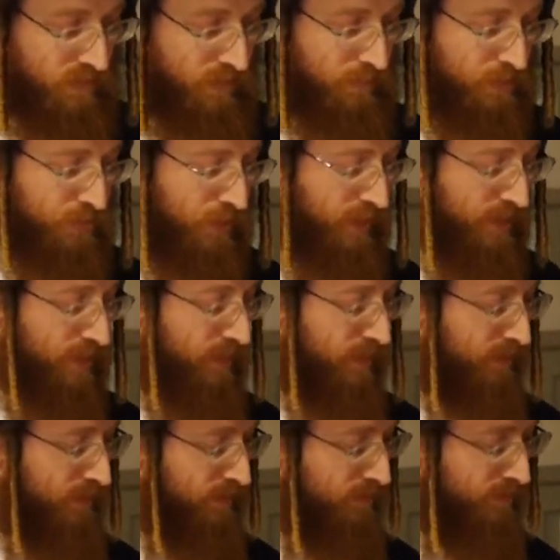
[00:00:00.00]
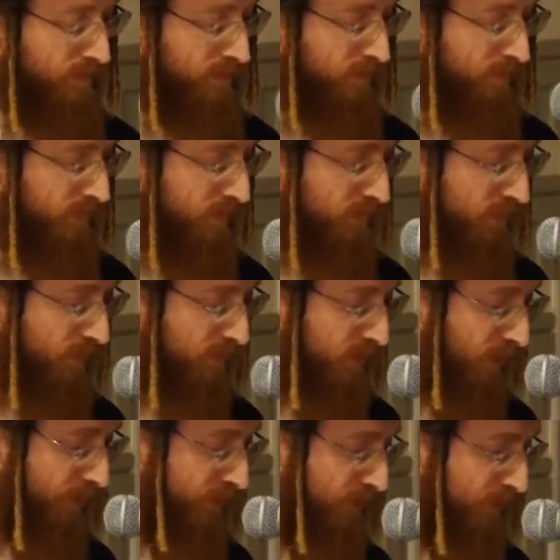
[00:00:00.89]
I'm going to try to
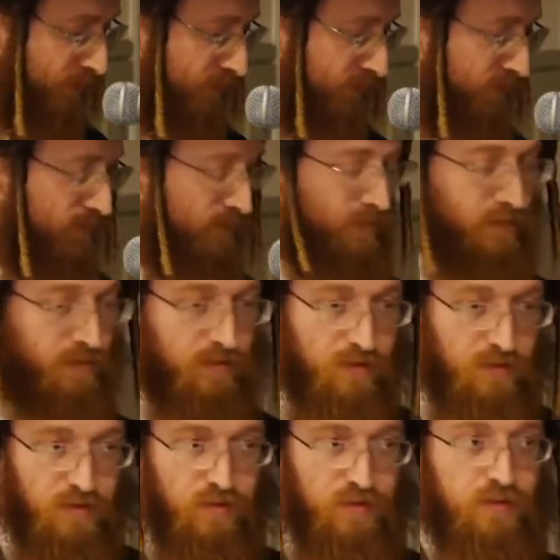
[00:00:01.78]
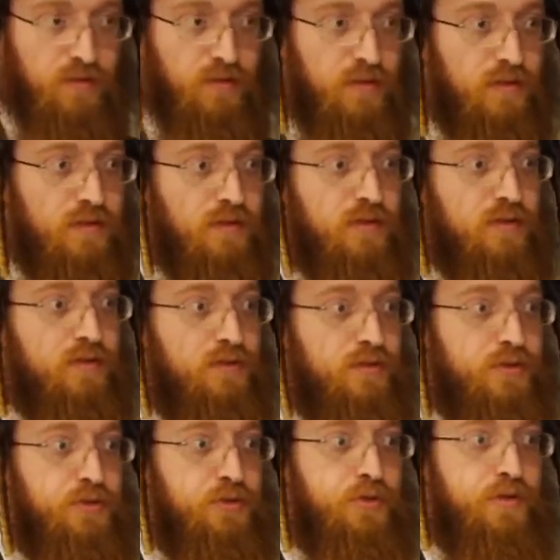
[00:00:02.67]
cover this a
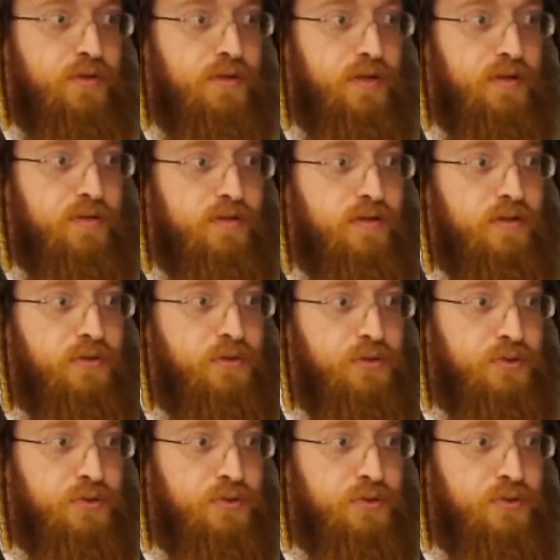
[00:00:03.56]
little shorter than